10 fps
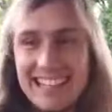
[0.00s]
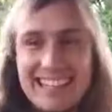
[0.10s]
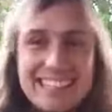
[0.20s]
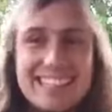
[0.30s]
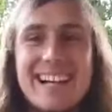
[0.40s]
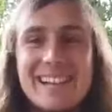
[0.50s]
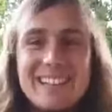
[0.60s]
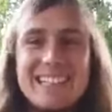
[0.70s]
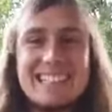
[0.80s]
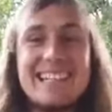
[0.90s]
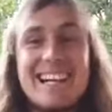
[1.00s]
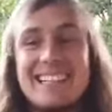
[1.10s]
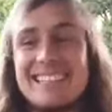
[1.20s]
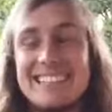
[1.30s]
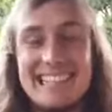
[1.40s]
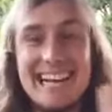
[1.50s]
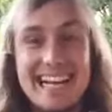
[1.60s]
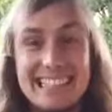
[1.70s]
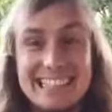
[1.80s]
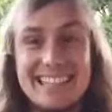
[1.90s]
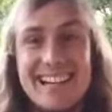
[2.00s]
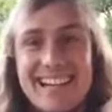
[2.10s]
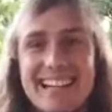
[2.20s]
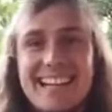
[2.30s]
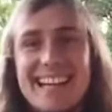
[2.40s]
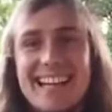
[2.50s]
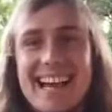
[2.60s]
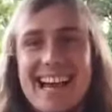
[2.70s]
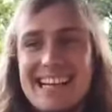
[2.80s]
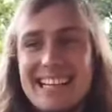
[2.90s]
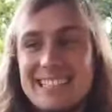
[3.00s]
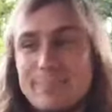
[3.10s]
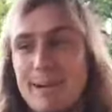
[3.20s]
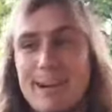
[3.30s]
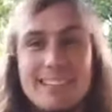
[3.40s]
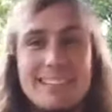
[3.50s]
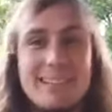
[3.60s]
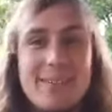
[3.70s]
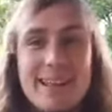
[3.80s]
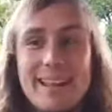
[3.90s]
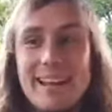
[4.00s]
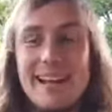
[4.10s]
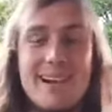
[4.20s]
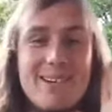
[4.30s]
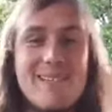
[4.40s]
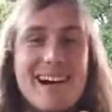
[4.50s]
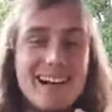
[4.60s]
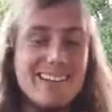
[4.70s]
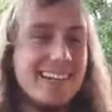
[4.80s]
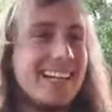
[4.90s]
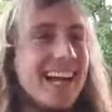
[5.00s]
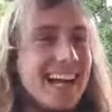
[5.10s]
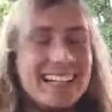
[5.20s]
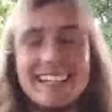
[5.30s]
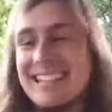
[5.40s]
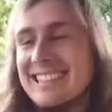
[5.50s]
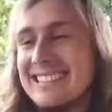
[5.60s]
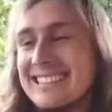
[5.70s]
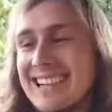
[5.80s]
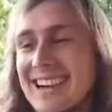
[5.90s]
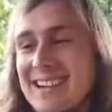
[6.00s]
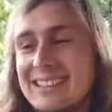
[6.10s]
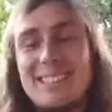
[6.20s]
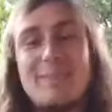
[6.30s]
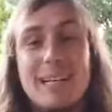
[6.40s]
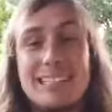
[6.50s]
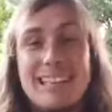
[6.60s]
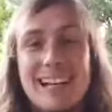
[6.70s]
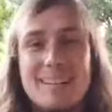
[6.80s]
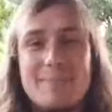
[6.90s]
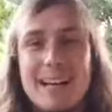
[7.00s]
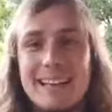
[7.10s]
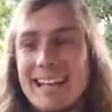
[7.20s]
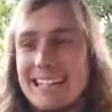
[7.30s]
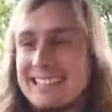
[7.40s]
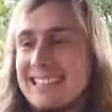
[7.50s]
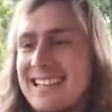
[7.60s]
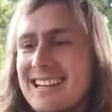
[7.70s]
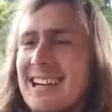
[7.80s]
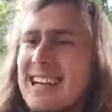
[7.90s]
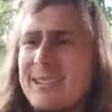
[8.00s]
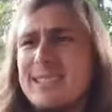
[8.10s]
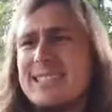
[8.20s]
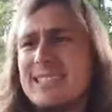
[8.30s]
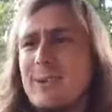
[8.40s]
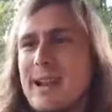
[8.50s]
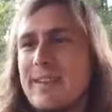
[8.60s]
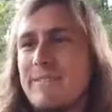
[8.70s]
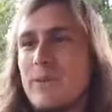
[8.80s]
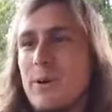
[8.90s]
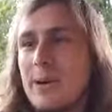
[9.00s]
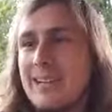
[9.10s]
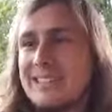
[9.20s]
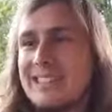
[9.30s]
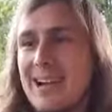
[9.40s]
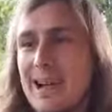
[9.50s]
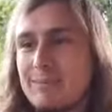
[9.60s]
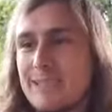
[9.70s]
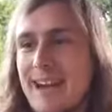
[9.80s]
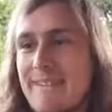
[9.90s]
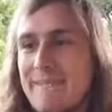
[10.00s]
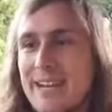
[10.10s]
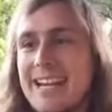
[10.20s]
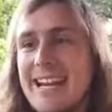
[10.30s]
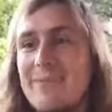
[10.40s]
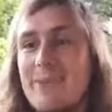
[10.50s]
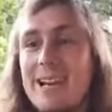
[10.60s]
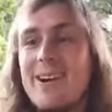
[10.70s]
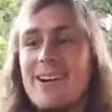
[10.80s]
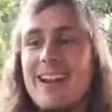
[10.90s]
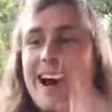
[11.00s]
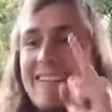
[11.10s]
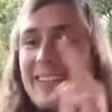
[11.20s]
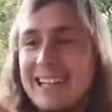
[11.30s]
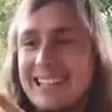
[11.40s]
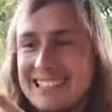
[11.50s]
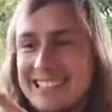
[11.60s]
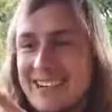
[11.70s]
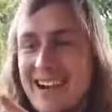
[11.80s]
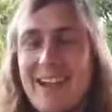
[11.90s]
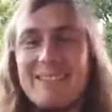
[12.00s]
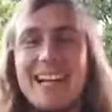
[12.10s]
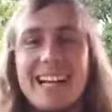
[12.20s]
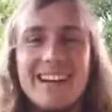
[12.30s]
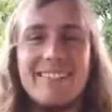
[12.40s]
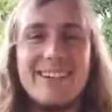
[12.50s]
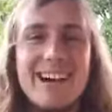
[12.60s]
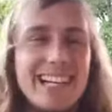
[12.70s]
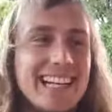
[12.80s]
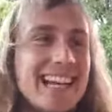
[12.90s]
so we decided to sit outside and experience the weather while we can. So super excited about that. We're just waiting for Instagram's live feed and we are live on Instagram. Hello everyone.